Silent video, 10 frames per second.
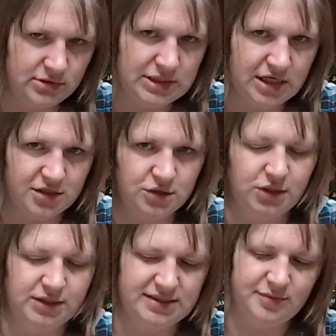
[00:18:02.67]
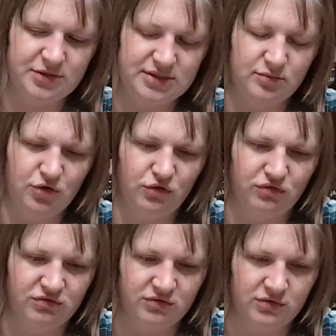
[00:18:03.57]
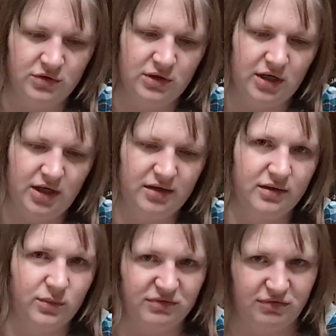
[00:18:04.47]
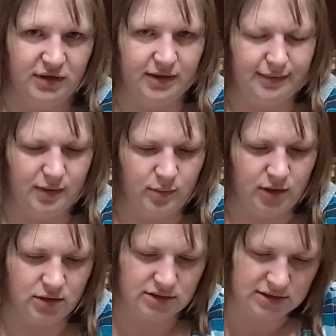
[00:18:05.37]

Dr. Lucky's supposed to move. I think we forgot that part.